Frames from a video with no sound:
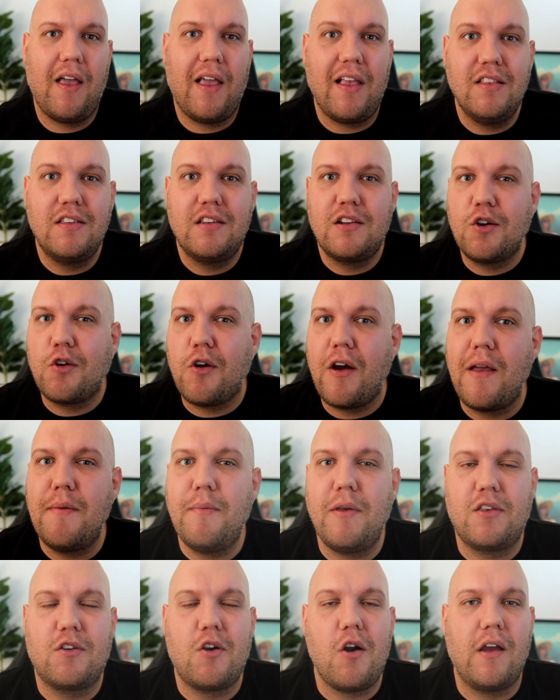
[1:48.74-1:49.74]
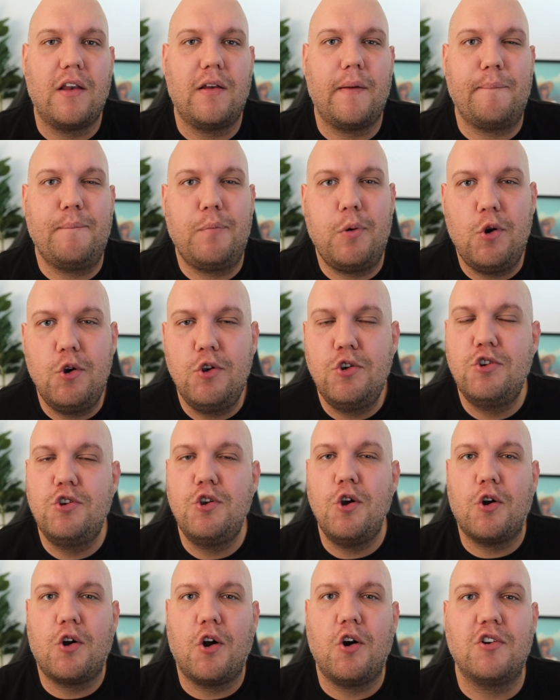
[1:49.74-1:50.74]
Instagram is going to push
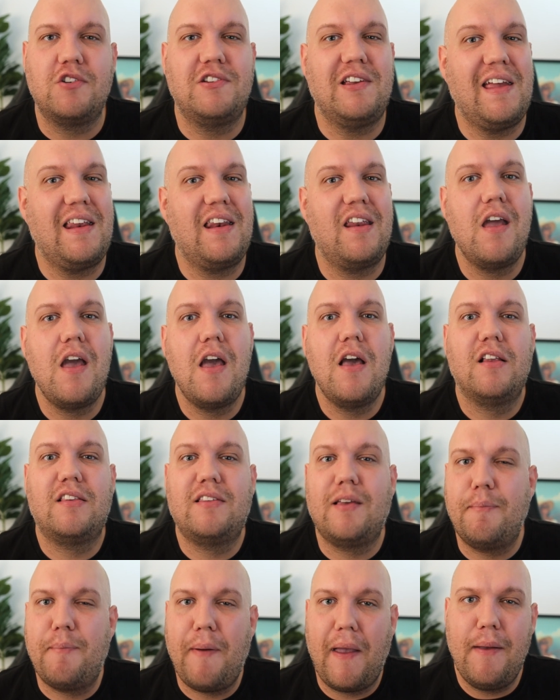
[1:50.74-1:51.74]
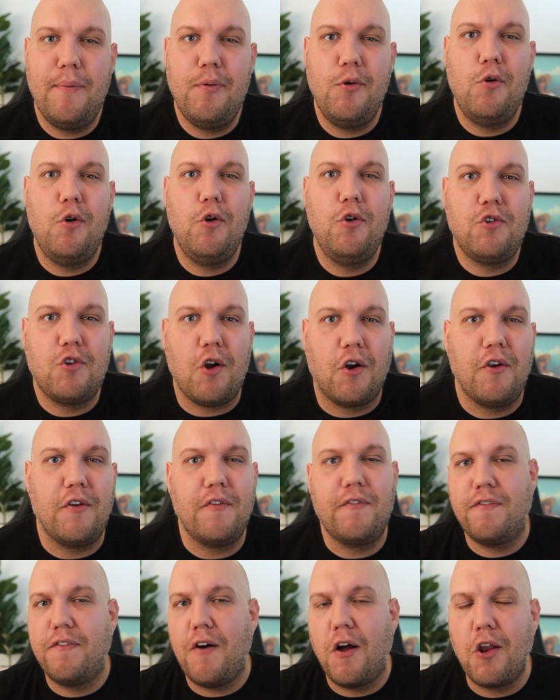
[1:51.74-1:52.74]
your content to people who don't
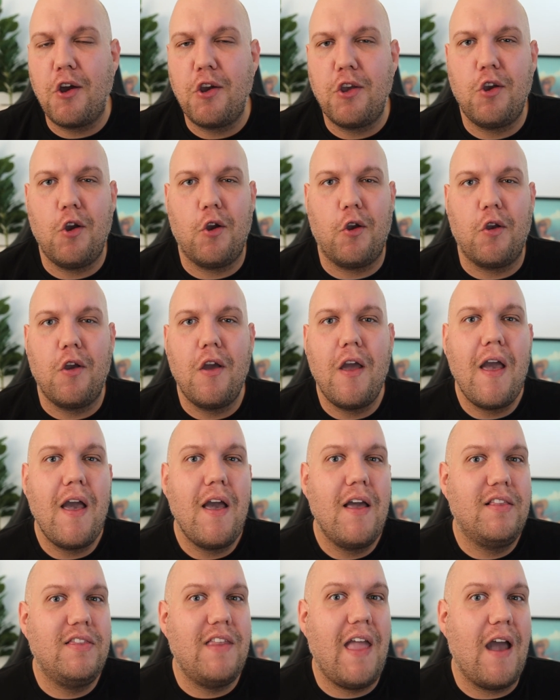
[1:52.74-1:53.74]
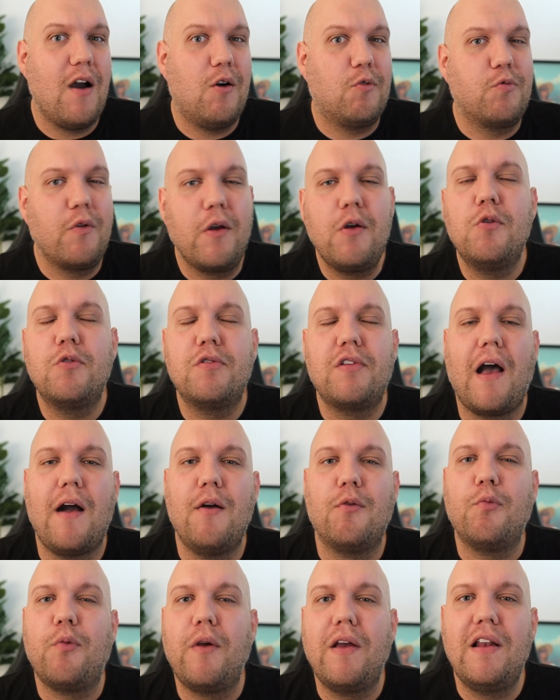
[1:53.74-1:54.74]
follow you. Now Reels
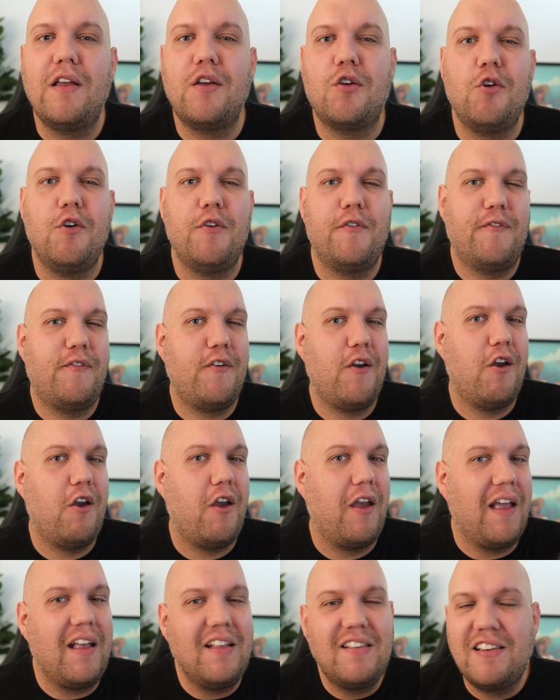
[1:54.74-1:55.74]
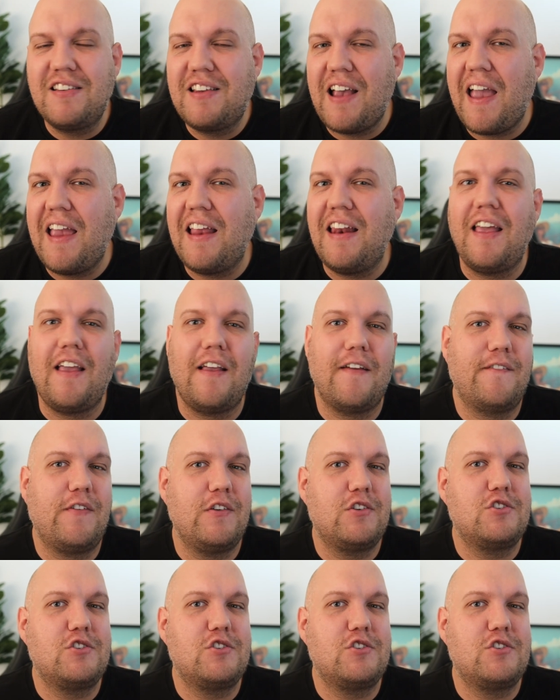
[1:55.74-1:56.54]
are really good for entertaining, for